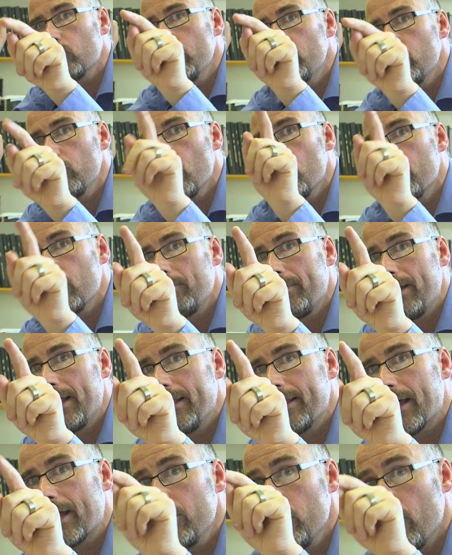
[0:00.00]
to which you overplay
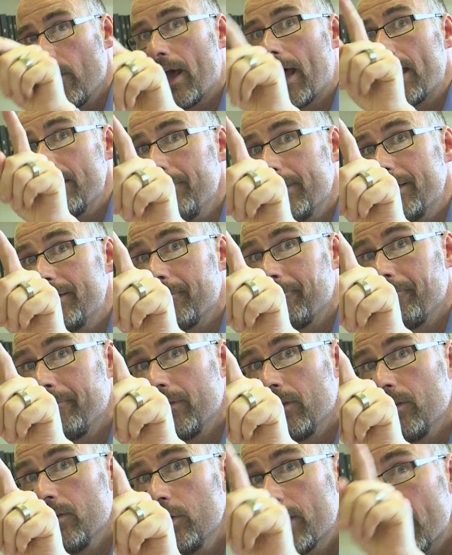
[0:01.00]
that and you hype it.
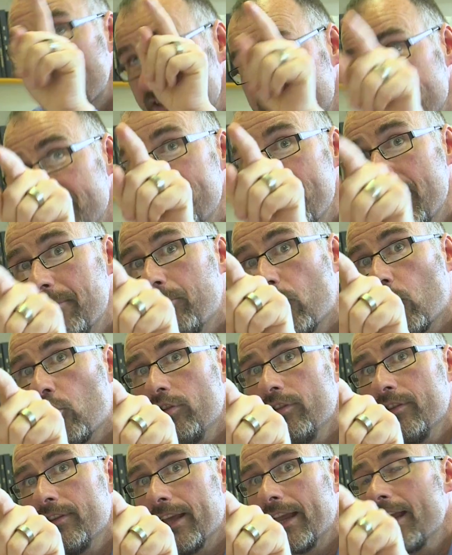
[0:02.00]
This is the
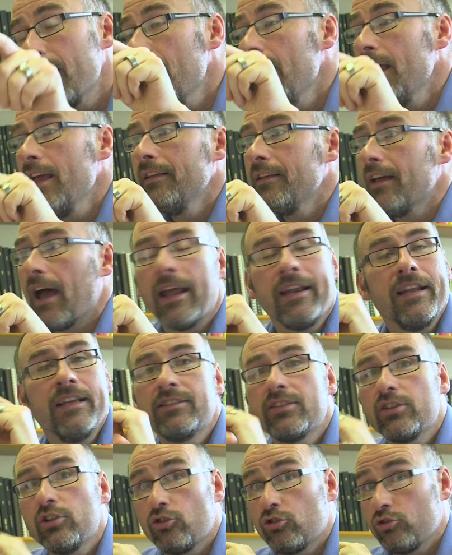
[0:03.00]
important thing. And
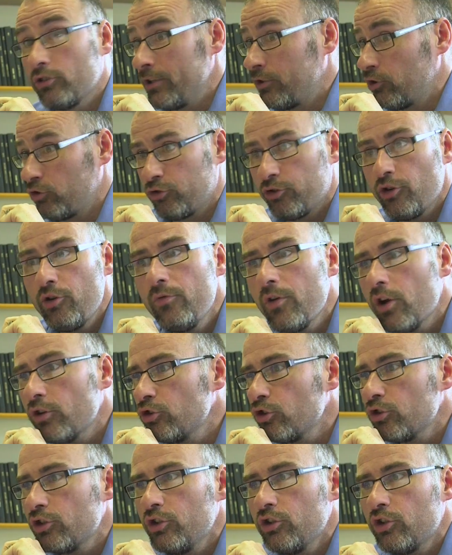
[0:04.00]
it's, the, it's true
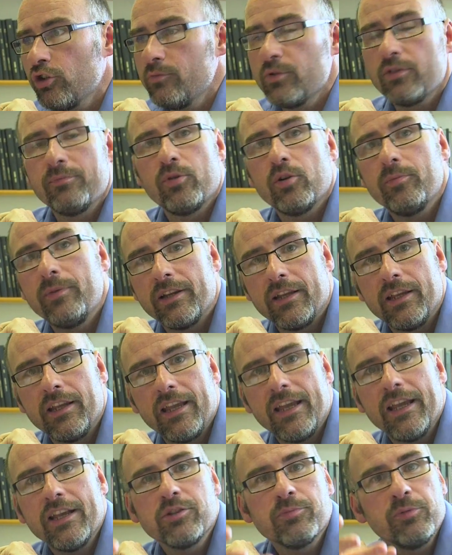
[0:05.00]
not just in terms of public
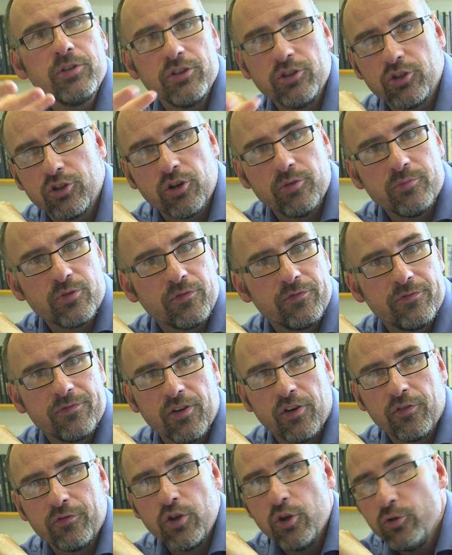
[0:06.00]
engagement, in terms of,
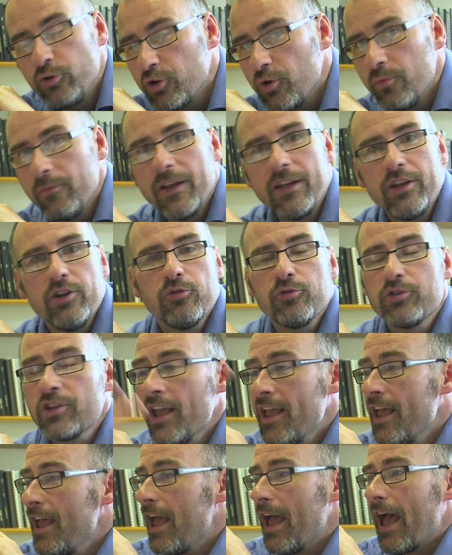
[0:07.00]
of YouTube videos
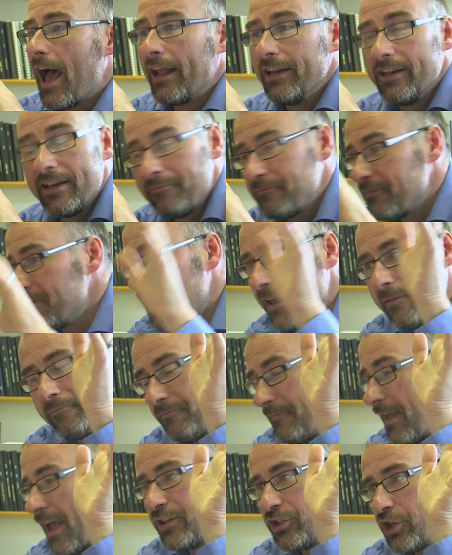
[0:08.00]
and
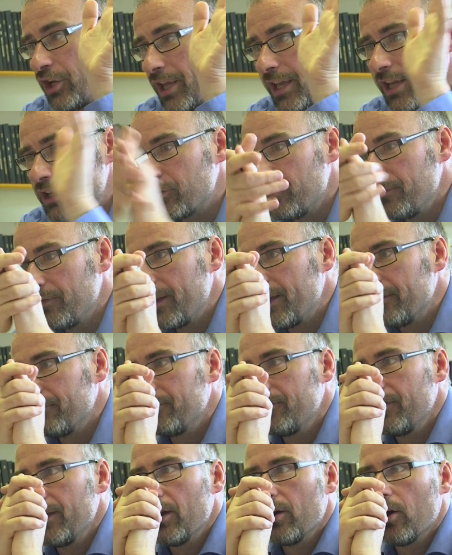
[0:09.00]
education via,
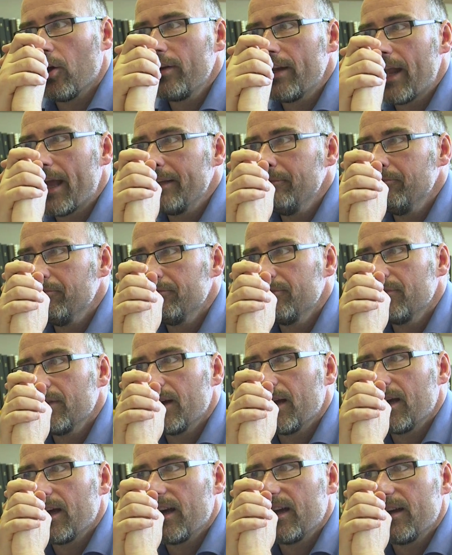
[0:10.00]
via online
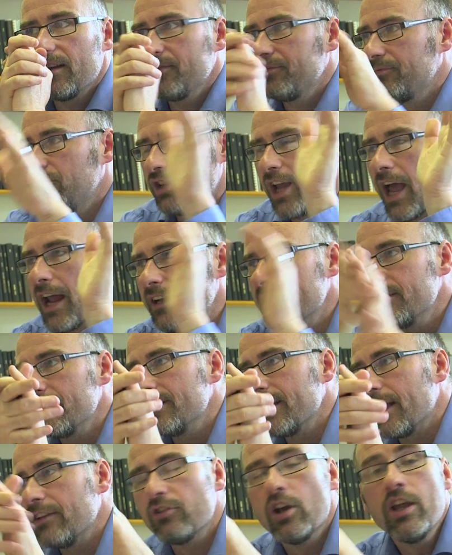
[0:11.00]
uh, channels,
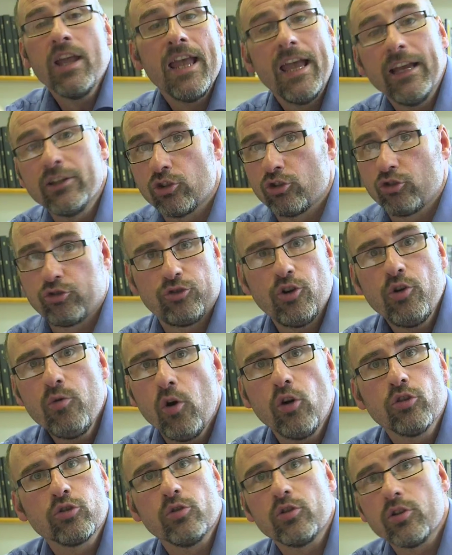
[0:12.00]
etc. It's
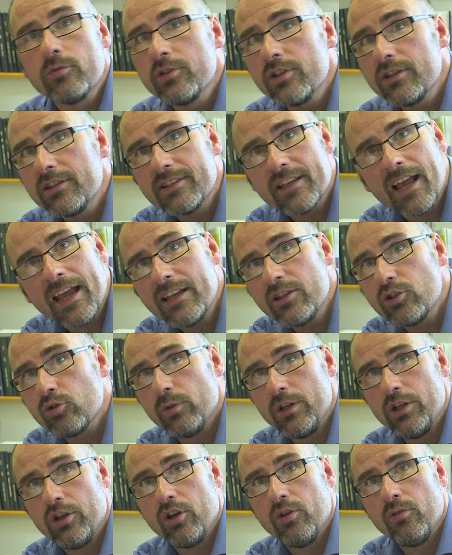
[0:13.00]
true also in terms of the science
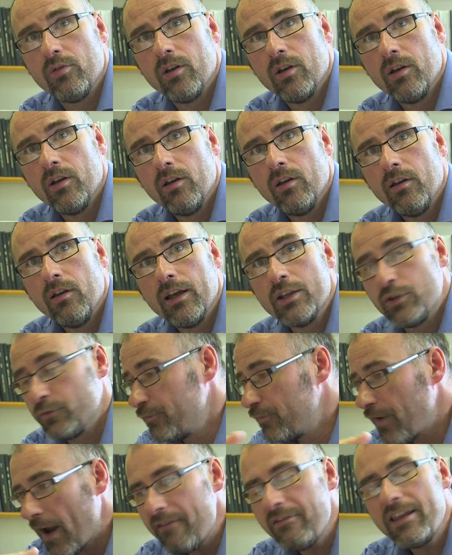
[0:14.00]
we do. It's
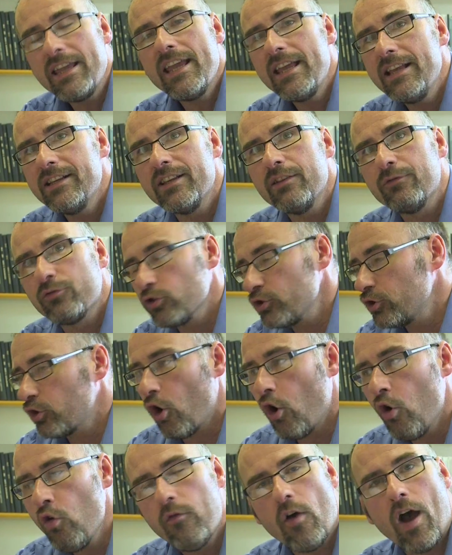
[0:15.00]
very easy for us to
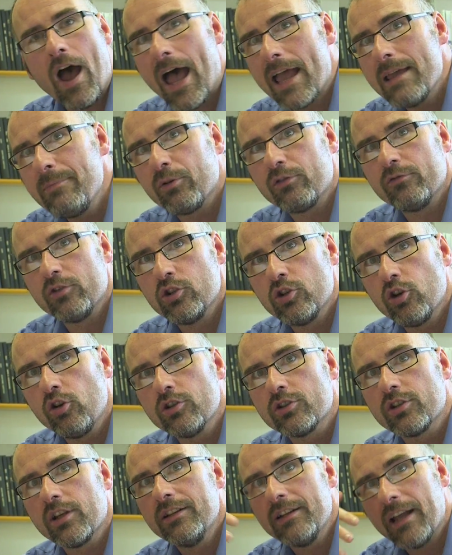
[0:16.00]
overhype our
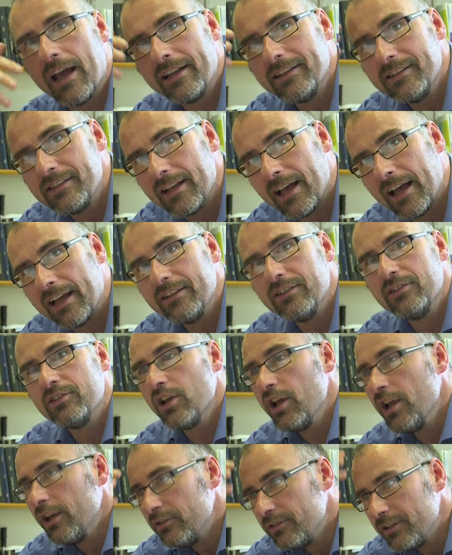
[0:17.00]
results and, and,
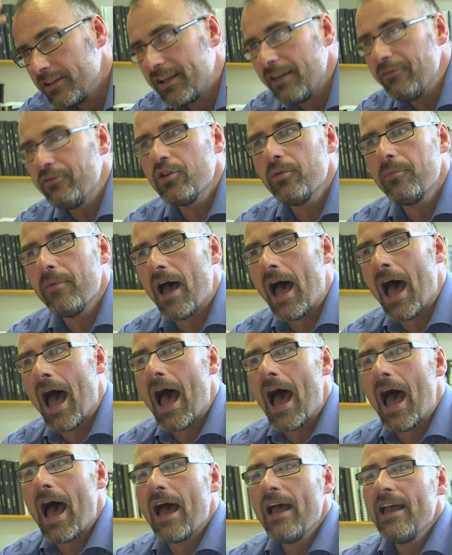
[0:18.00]
and give them
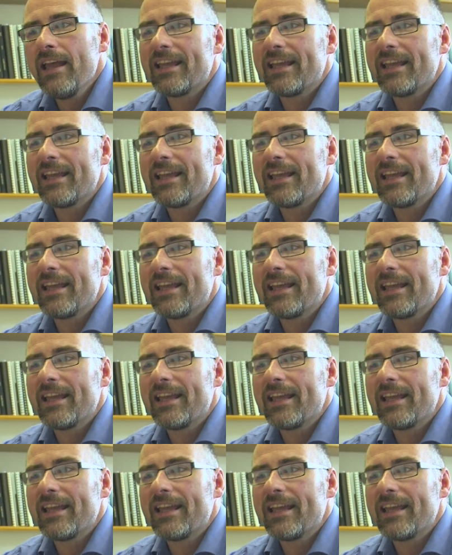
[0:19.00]
a